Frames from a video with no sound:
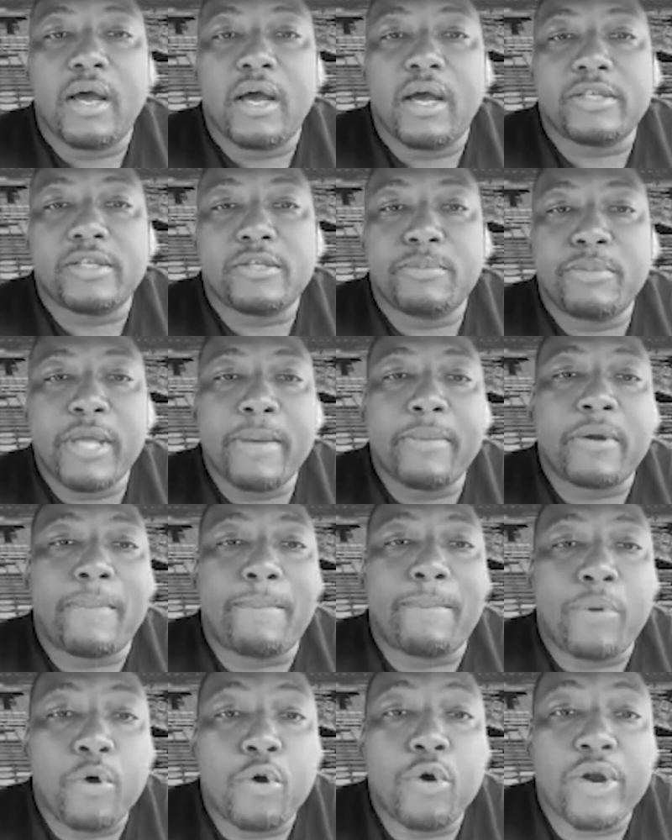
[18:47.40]
to be able
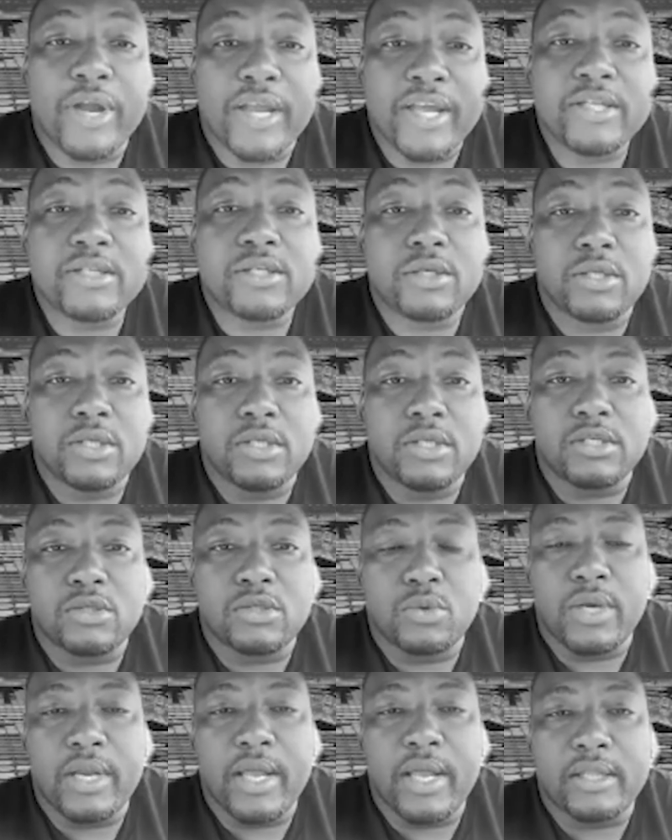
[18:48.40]
to pour into these
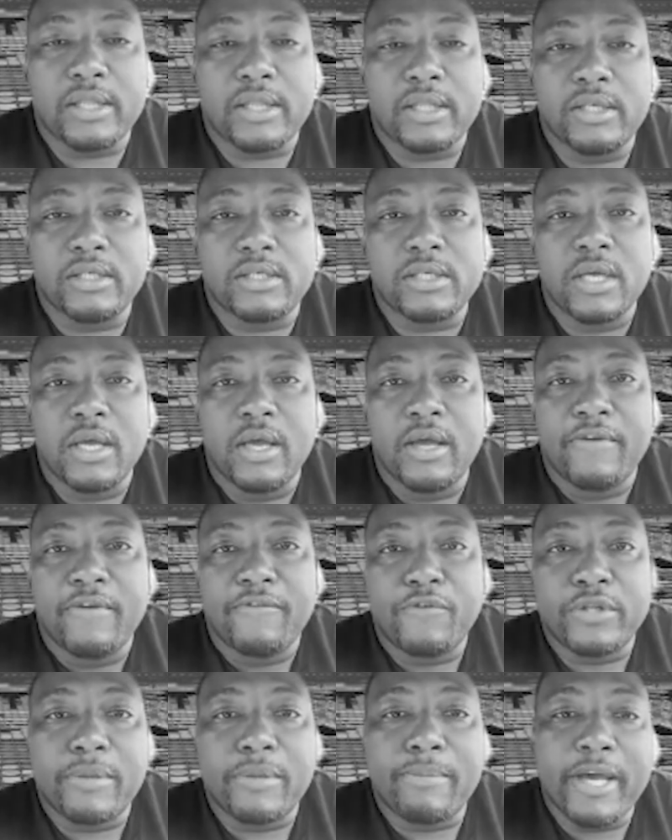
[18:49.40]
student athletes
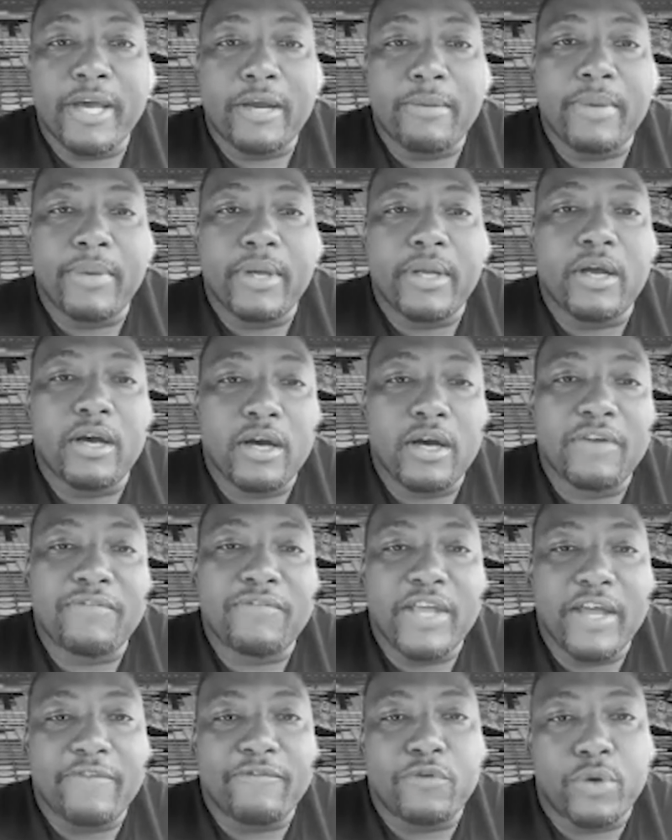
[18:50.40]
for the betterment
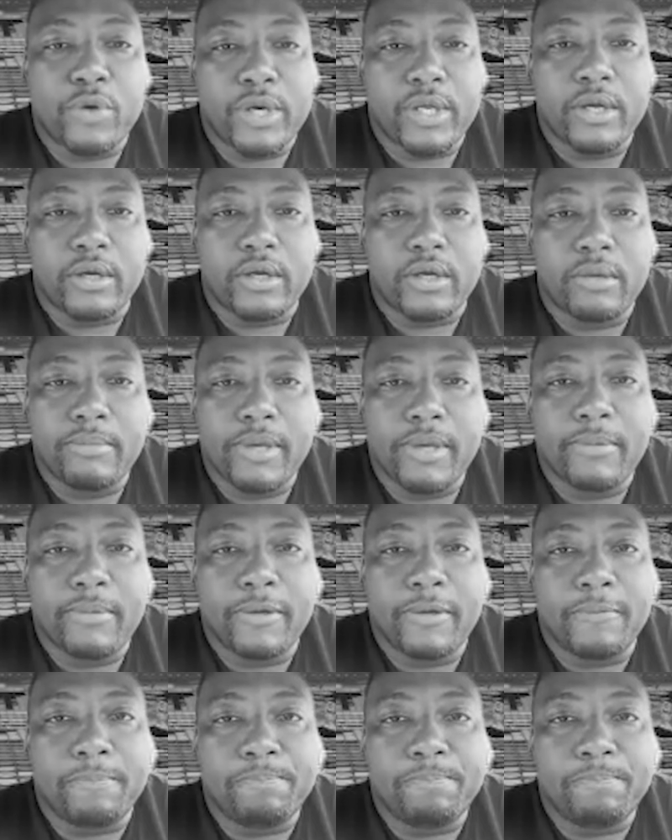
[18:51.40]
of that 40-year commitment.